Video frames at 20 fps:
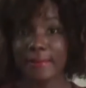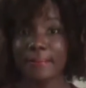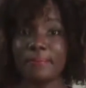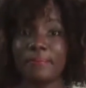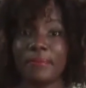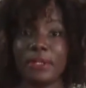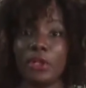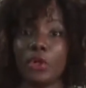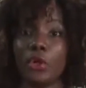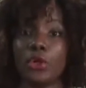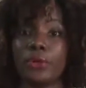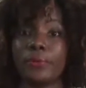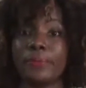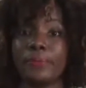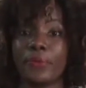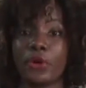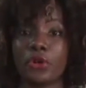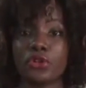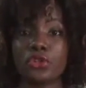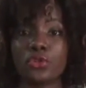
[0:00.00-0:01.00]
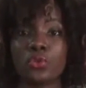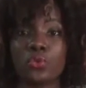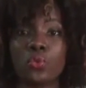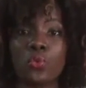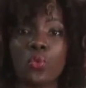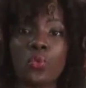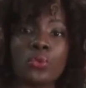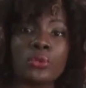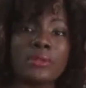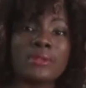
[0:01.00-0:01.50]
below your bust,
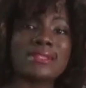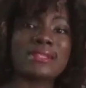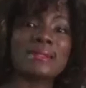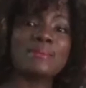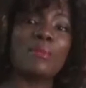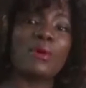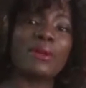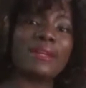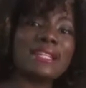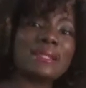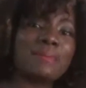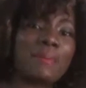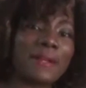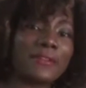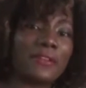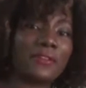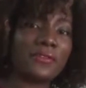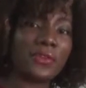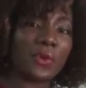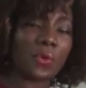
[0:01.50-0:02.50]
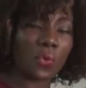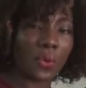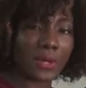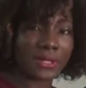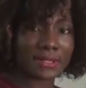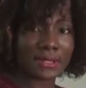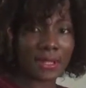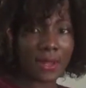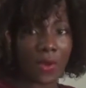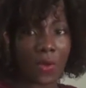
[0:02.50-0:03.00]
the smallest part of your
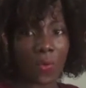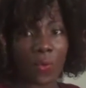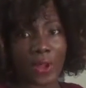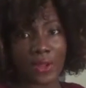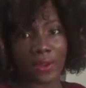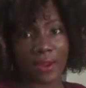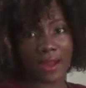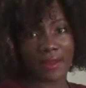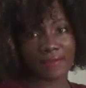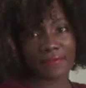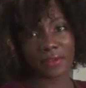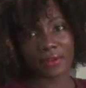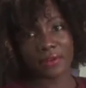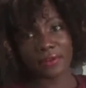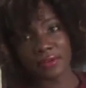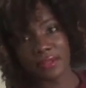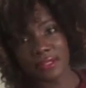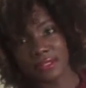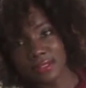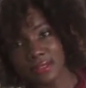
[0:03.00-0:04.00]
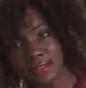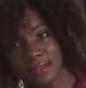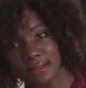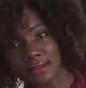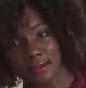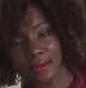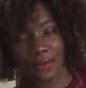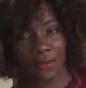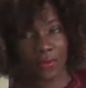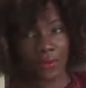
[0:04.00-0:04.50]
waist where you have the crease.
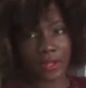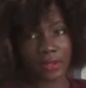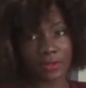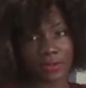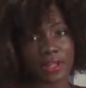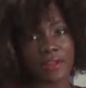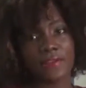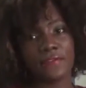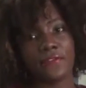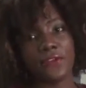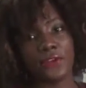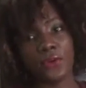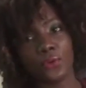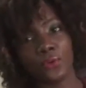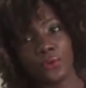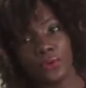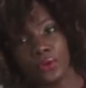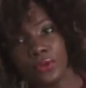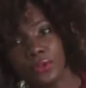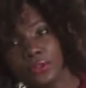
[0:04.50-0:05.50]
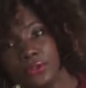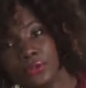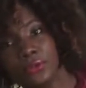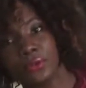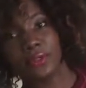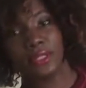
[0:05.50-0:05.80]
If you do